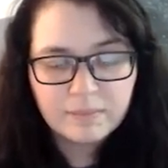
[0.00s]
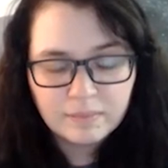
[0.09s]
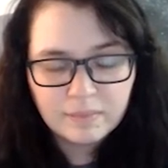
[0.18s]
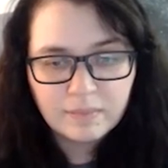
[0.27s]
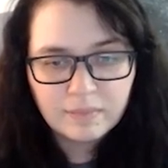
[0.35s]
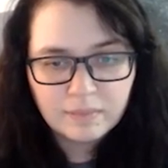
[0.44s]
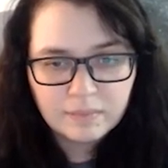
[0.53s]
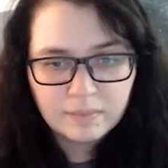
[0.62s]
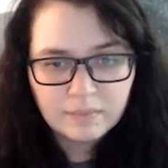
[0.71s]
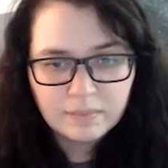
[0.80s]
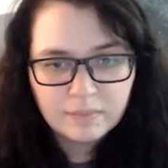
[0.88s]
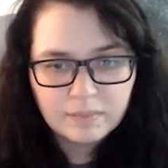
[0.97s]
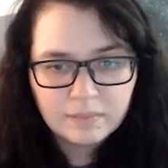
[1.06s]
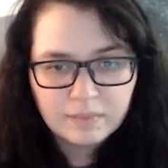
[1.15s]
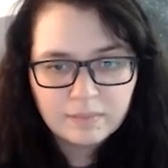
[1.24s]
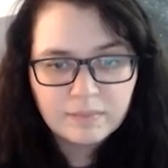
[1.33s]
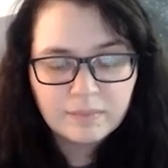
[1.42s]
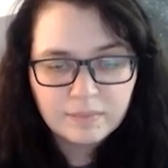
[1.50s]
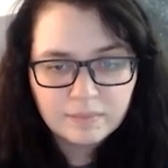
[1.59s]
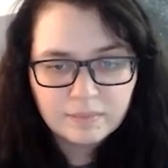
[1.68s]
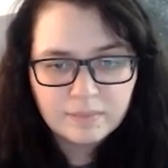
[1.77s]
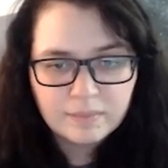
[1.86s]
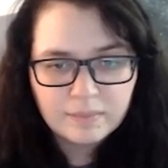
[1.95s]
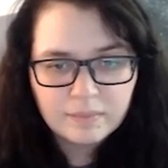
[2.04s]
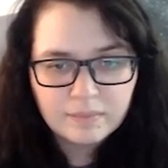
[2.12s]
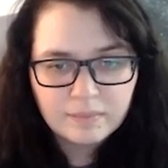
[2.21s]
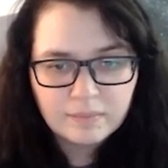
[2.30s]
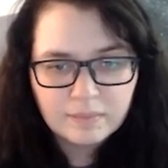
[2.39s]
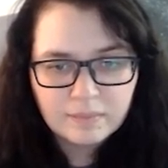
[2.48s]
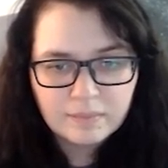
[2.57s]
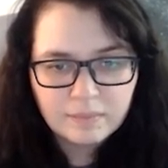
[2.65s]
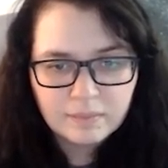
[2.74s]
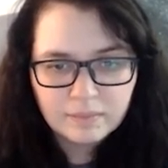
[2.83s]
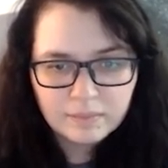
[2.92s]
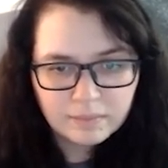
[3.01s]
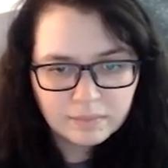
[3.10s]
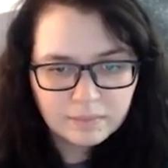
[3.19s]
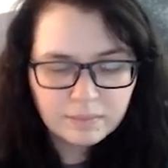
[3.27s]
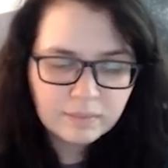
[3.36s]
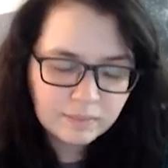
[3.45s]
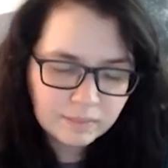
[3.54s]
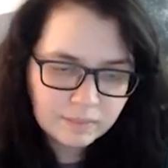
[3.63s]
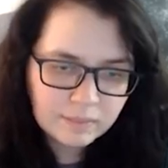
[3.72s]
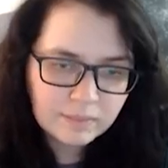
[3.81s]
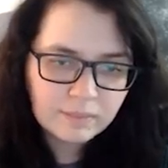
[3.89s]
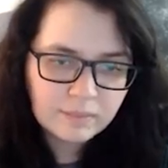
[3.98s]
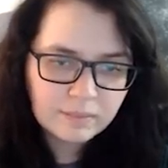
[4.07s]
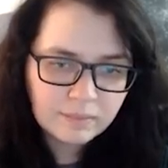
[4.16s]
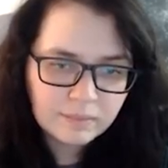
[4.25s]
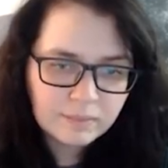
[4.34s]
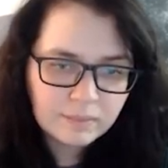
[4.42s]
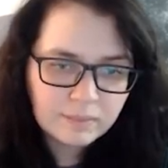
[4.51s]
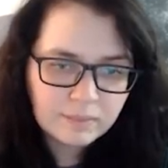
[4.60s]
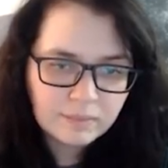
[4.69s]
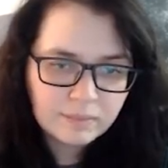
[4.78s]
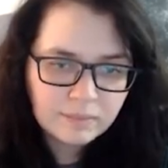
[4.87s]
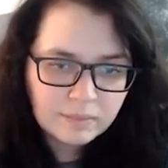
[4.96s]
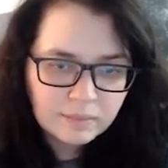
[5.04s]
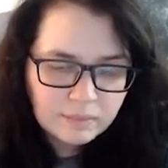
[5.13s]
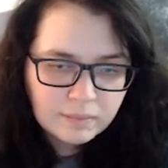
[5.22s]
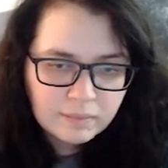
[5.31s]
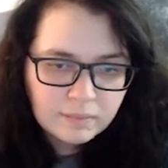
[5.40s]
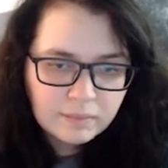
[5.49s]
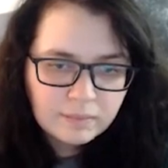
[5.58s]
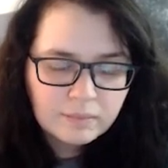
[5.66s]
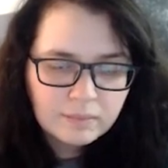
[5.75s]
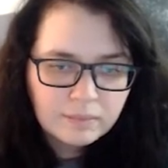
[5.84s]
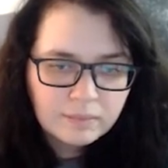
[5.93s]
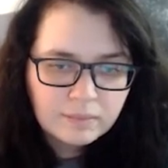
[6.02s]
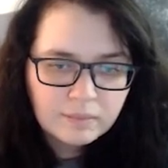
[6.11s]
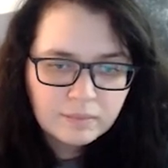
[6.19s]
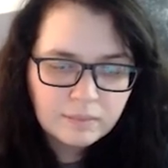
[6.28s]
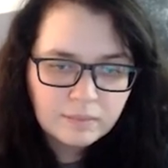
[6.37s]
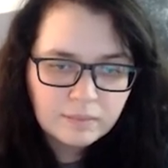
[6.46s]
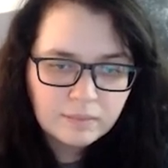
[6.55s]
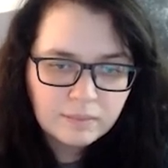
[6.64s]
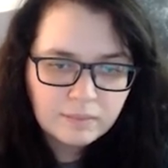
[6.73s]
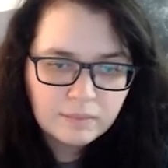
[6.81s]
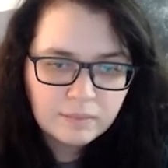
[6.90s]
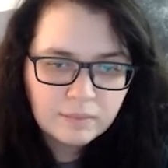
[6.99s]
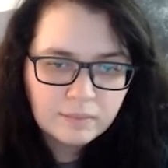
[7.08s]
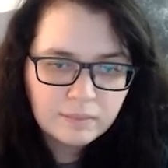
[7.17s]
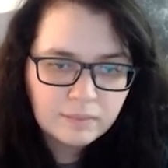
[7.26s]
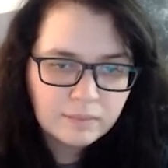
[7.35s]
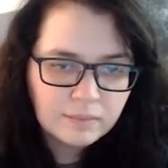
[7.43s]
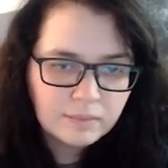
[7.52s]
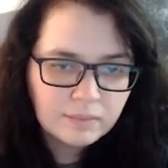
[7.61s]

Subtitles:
(silent)